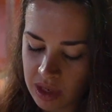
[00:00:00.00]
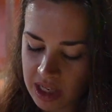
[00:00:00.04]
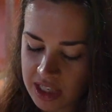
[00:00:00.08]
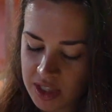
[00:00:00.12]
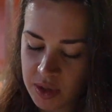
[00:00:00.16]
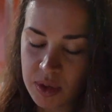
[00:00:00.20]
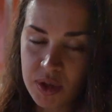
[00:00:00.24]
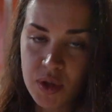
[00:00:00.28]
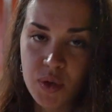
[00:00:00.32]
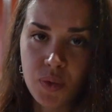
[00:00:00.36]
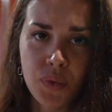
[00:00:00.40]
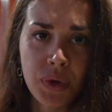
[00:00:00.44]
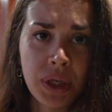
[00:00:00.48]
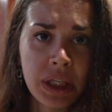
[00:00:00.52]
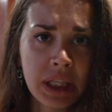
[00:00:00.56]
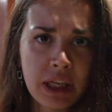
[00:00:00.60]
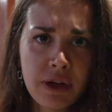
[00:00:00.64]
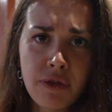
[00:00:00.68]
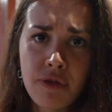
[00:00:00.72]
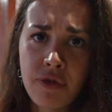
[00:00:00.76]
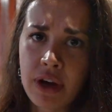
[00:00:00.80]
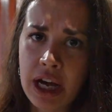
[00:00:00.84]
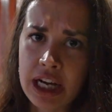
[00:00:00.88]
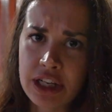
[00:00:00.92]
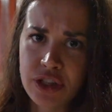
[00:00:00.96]
So it's
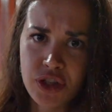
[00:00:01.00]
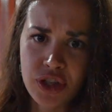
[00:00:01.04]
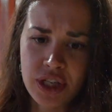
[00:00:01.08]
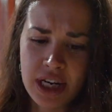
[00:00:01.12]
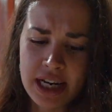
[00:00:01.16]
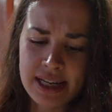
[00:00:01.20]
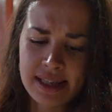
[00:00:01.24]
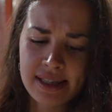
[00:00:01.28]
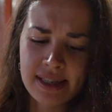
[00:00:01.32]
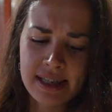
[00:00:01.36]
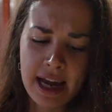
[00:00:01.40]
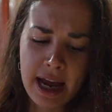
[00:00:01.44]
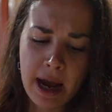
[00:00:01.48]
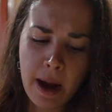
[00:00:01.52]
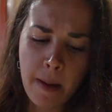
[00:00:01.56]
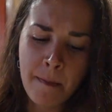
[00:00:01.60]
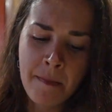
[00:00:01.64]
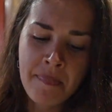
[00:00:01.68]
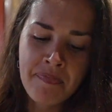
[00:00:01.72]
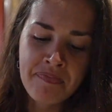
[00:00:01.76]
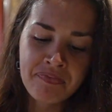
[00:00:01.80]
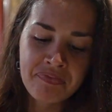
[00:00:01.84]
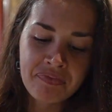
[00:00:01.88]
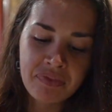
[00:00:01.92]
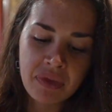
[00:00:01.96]
really fresh tasting.
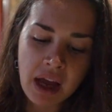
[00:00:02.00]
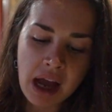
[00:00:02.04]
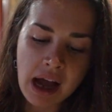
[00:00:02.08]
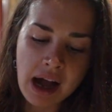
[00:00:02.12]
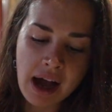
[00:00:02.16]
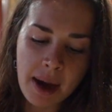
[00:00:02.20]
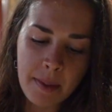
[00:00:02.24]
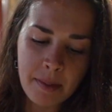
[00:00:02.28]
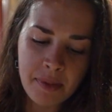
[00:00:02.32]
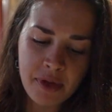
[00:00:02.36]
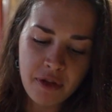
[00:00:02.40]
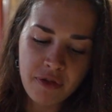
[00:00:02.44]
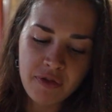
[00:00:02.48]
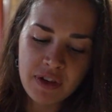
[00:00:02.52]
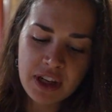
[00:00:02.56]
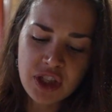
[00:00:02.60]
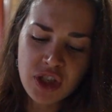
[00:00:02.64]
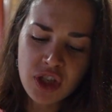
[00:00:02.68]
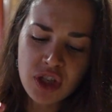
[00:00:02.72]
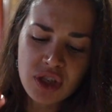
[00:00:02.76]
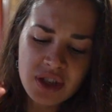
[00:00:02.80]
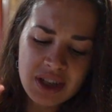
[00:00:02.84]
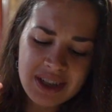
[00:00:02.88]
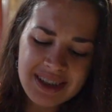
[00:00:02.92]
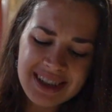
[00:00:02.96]
The
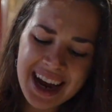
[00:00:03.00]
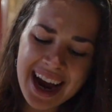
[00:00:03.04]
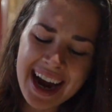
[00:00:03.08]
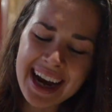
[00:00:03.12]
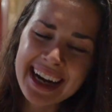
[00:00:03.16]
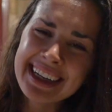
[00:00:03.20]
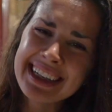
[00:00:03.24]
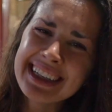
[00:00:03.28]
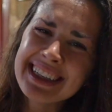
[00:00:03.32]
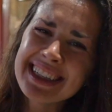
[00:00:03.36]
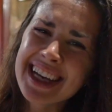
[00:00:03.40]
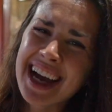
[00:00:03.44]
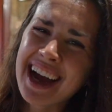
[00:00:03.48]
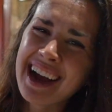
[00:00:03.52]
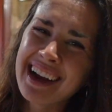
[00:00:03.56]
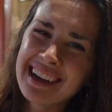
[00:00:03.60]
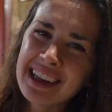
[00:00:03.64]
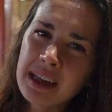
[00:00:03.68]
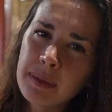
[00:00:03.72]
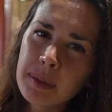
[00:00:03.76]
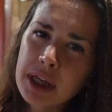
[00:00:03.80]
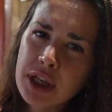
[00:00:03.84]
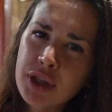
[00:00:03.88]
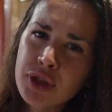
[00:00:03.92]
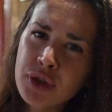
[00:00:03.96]
fish is a
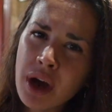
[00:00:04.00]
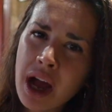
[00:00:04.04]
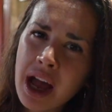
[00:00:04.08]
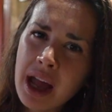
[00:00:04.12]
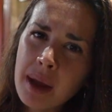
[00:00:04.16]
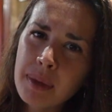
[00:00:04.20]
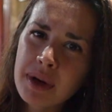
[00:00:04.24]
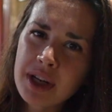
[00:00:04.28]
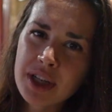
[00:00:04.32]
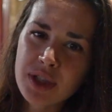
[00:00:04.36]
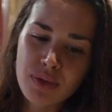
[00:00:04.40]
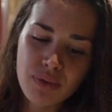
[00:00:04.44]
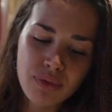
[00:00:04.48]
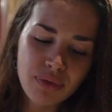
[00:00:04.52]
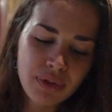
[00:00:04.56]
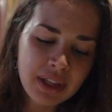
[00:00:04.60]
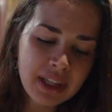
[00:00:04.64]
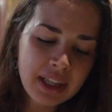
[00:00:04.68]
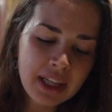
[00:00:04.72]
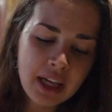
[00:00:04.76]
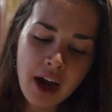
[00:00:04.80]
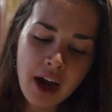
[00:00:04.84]
tiny bit dry, but it's really